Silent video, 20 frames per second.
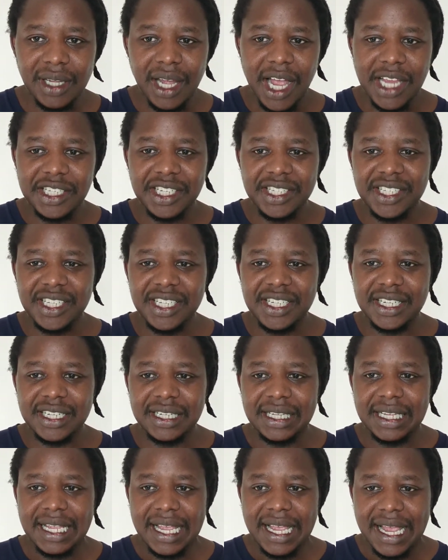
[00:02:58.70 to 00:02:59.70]

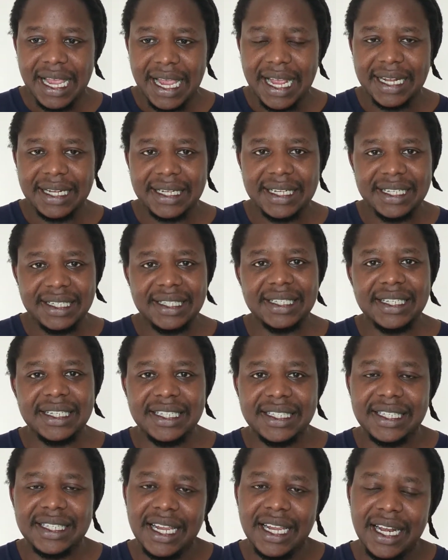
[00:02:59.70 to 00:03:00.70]
Argentina, and this
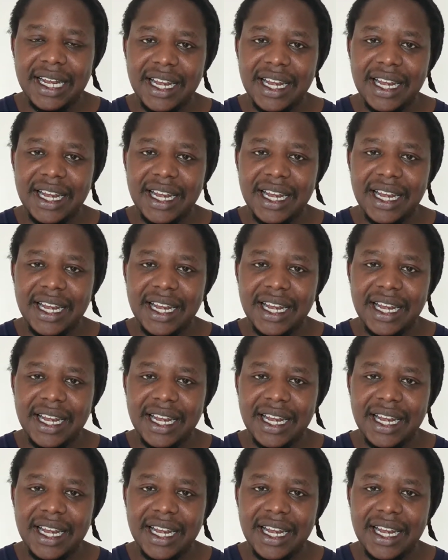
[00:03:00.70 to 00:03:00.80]
is a